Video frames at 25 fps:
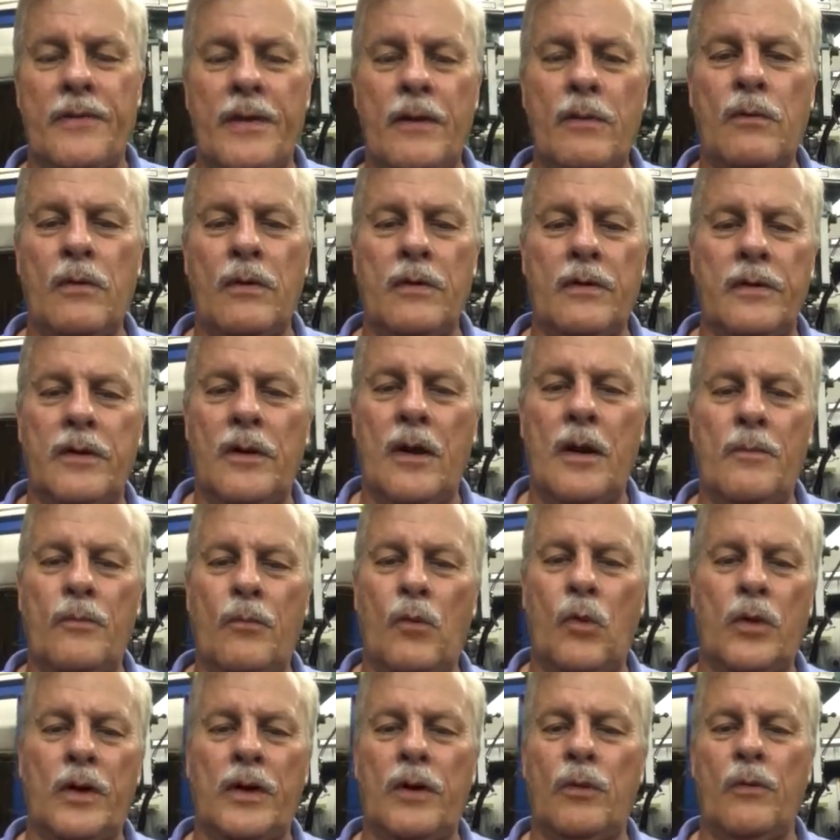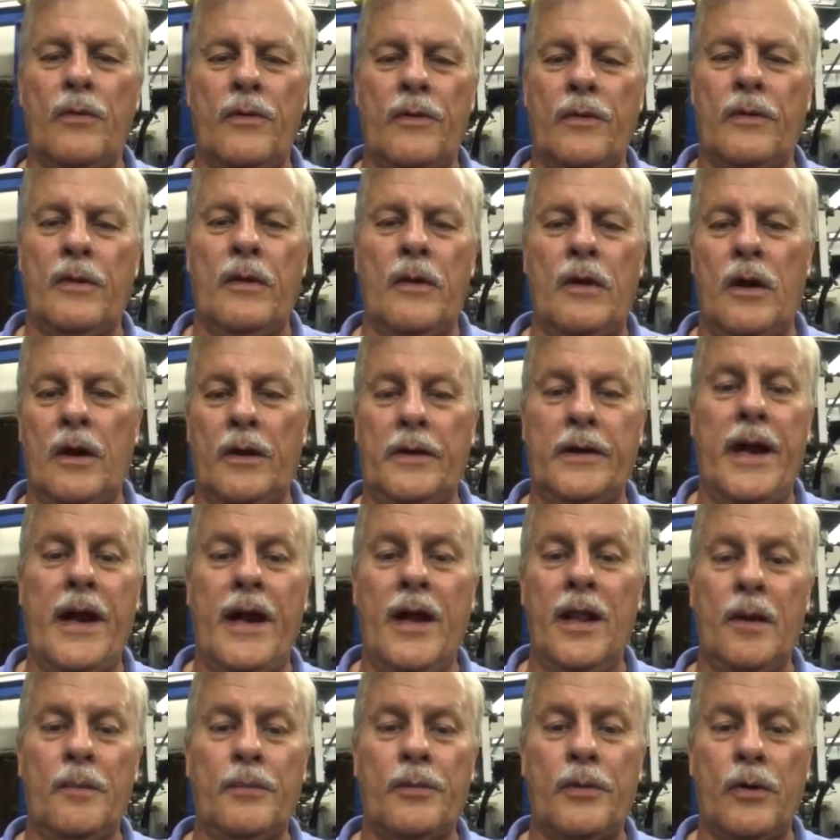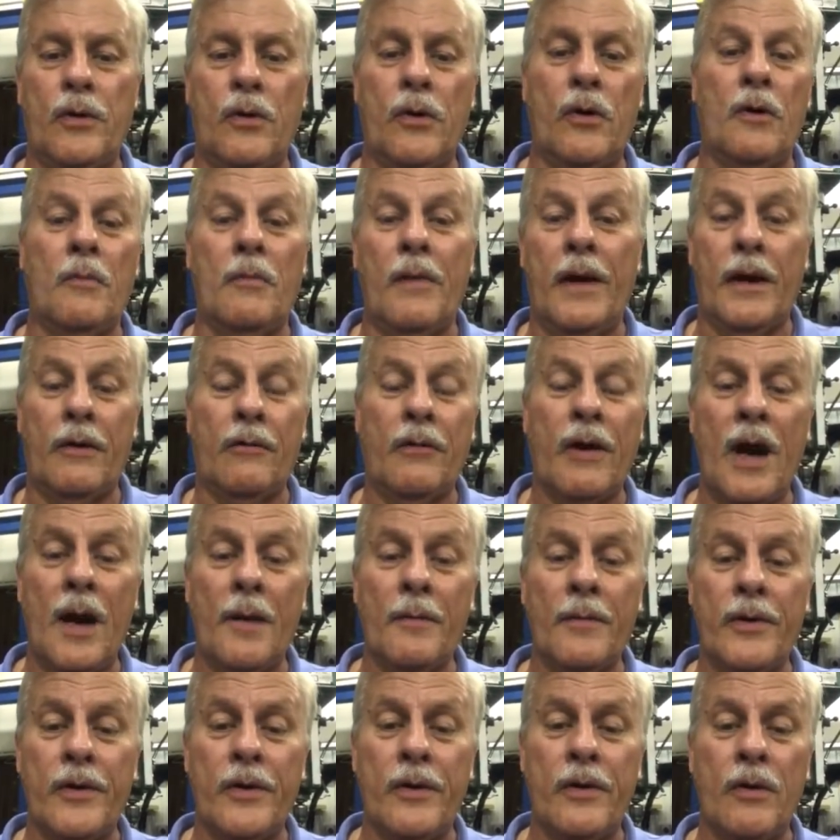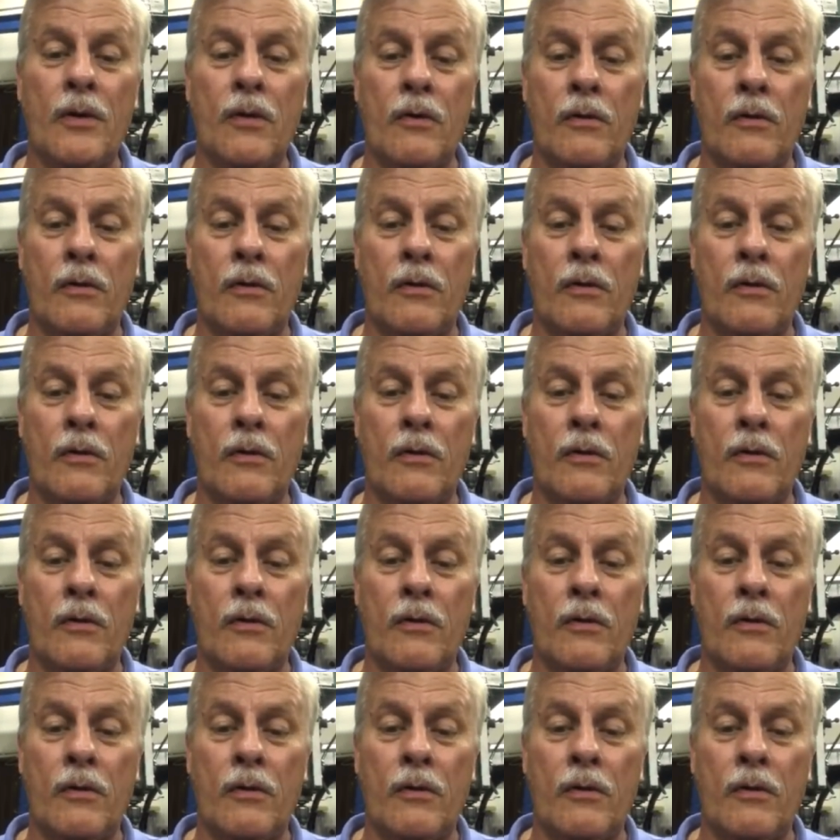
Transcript: I'm working with a caliper or a micrometer